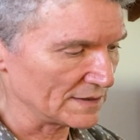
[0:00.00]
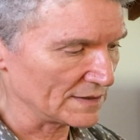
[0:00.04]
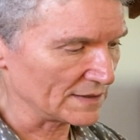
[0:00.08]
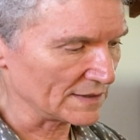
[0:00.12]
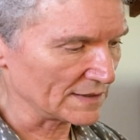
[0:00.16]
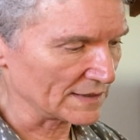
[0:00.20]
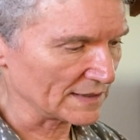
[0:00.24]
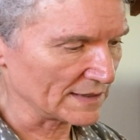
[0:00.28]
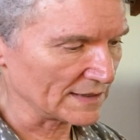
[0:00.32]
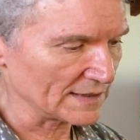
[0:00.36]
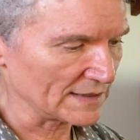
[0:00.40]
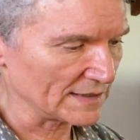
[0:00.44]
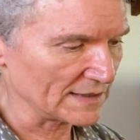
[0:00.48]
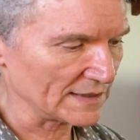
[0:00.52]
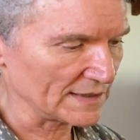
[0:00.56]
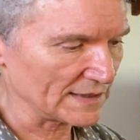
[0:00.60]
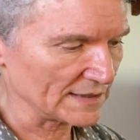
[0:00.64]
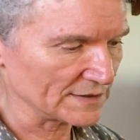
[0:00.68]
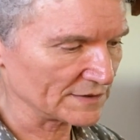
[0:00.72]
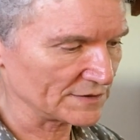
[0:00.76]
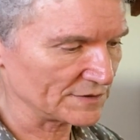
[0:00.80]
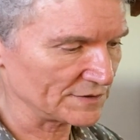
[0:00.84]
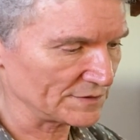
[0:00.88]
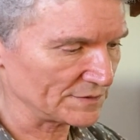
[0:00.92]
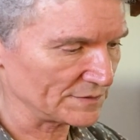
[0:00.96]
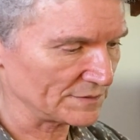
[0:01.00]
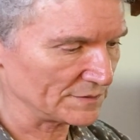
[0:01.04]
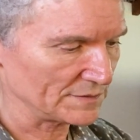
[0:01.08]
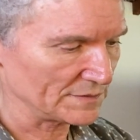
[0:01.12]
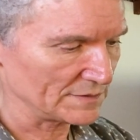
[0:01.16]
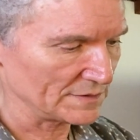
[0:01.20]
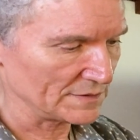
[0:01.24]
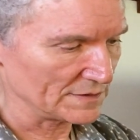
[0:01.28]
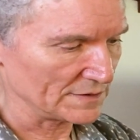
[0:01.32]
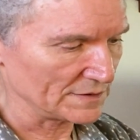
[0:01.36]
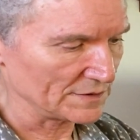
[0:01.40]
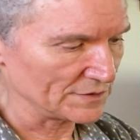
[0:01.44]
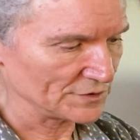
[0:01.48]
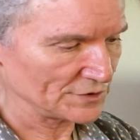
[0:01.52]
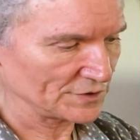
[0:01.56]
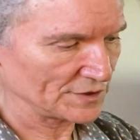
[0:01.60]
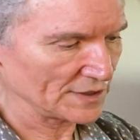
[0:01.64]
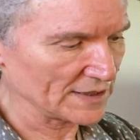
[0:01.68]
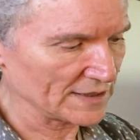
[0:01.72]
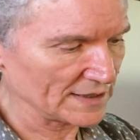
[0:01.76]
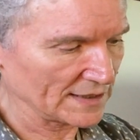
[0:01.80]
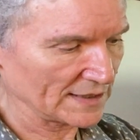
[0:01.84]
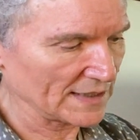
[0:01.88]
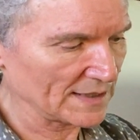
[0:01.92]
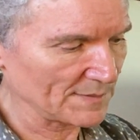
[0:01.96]
Again, I like to
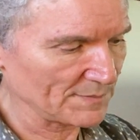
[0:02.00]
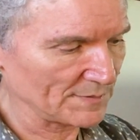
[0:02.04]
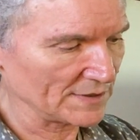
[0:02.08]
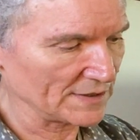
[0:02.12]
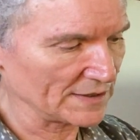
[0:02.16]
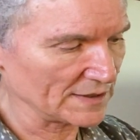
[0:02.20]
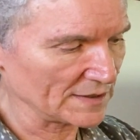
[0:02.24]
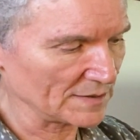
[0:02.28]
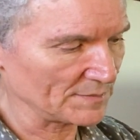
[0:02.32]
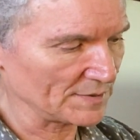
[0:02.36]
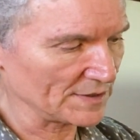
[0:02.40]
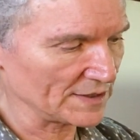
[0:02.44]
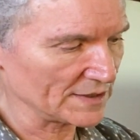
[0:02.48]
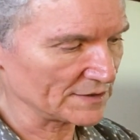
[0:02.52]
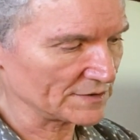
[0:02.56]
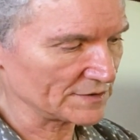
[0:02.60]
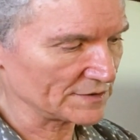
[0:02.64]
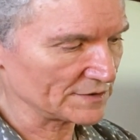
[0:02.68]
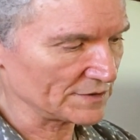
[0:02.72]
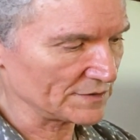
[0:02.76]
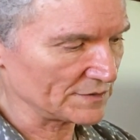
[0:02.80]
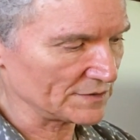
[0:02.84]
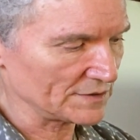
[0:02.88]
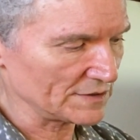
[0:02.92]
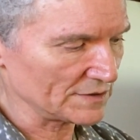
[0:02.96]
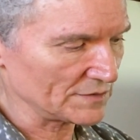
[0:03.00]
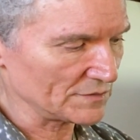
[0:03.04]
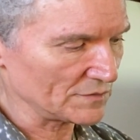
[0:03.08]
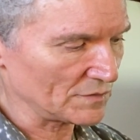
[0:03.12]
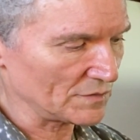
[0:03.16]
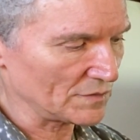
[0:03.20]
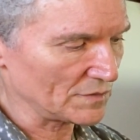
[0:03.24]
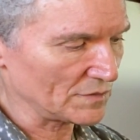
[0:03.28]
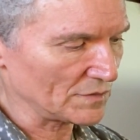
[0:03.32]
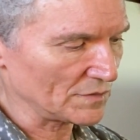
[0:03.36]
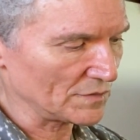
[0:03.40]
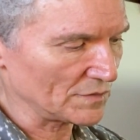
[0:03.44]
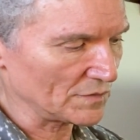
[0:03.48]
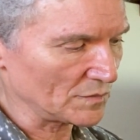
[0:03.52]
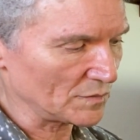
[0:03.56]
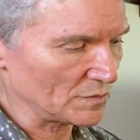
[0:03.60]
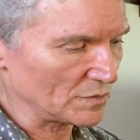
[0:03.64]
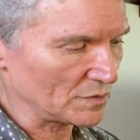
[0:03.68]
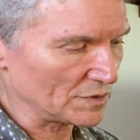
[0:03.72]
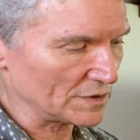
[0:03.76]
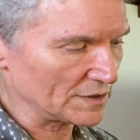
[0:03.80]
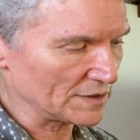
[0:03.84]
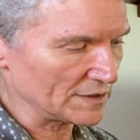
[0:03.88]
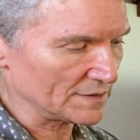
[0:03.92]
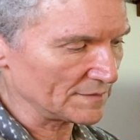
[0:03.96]
shake it up a little bit so that all the
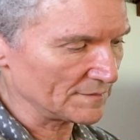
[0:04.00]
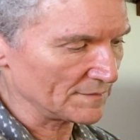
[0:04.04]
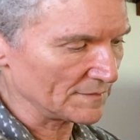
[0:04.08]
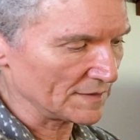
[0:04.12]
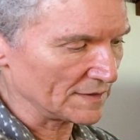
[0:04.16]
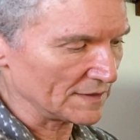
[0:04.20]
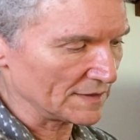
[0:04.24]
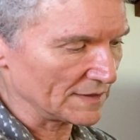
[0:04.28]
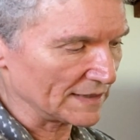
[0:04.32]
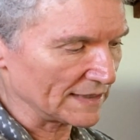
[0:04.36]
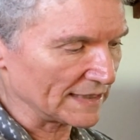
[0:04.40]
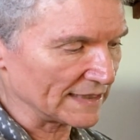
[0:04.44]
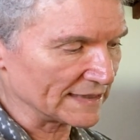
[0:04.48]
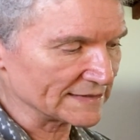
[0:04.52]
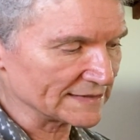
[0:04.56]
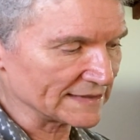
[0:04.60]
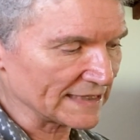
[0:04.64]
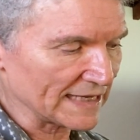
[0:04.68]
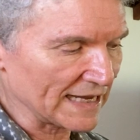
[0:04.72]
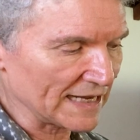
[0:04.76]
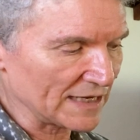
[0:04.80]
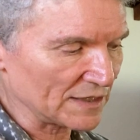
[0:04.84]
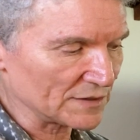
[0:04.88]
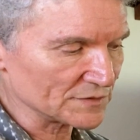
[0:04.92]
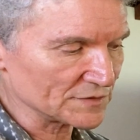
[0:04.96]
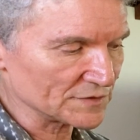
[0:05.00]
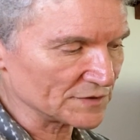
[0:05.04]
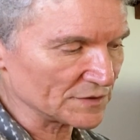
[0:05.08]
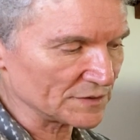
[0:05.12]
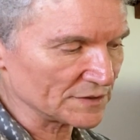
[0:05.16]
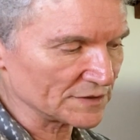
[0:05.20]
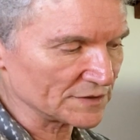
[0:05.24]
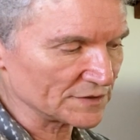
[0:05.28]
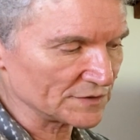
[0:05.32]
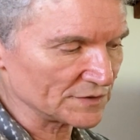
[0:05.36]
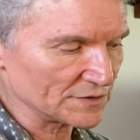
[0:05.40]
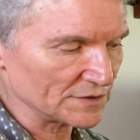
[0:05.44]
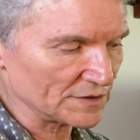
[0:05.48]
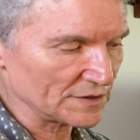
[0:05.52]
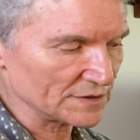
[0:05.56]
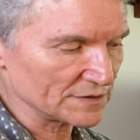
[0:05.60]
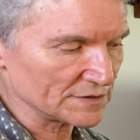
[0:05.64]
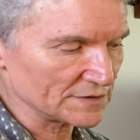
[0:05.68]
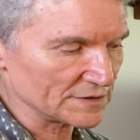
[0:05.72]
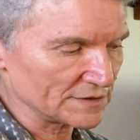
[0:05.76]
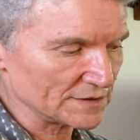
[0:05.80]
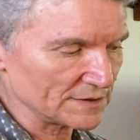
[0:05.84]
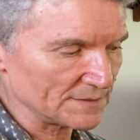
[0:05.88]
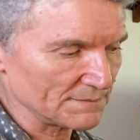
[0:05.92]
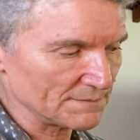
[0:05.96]
water gets out, so it's not